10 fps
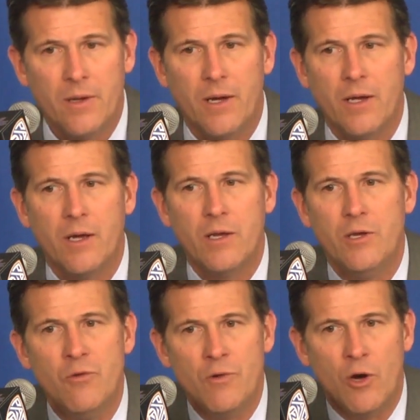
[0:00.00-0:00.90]
Uh,
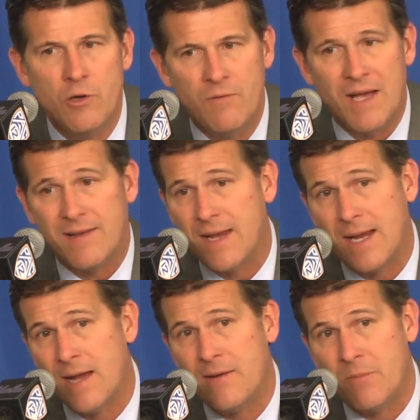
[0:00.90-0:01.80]
you know, you've got
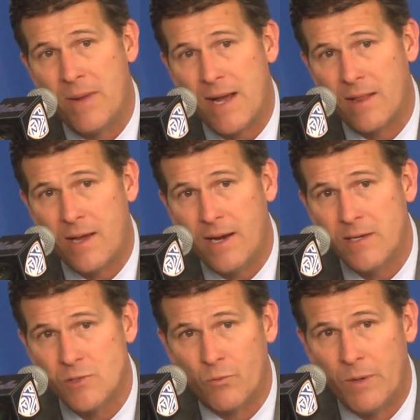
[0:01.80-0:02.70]
that guy on the back line
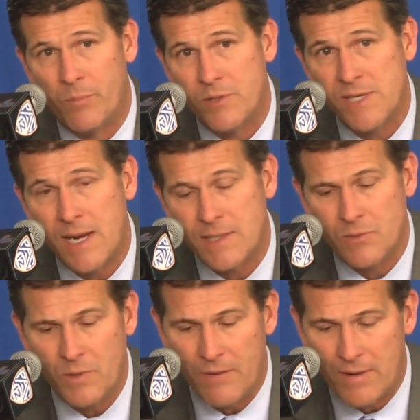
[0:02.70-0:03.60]
as a rim protect,
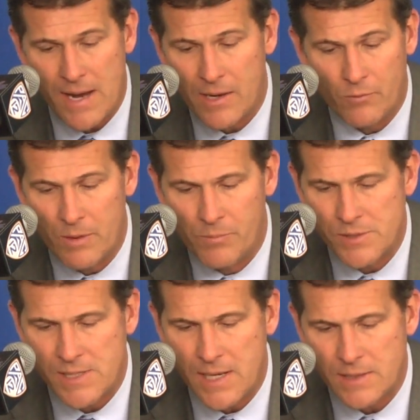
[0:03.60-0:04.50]
and we haven't had a rim
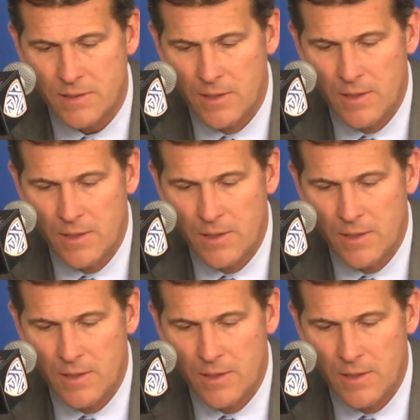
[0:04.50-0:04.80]
protect.